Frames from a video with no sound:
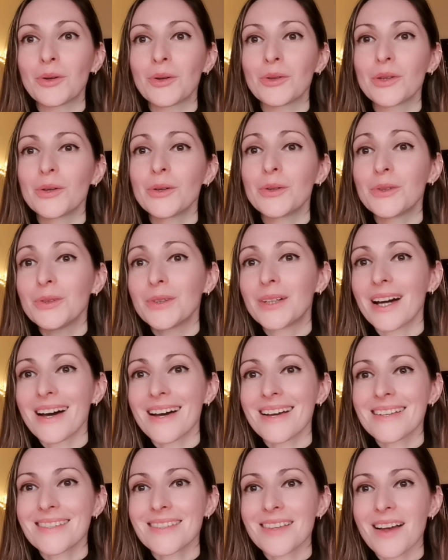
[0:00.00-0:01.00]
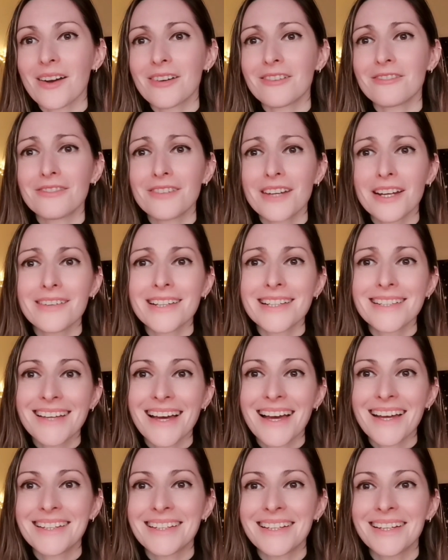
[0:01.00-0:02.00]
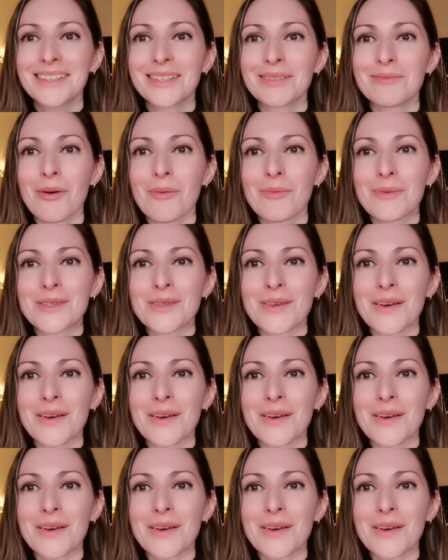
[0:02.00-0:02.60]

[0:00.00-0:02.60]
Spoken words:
although you guys are very tiny at the moment,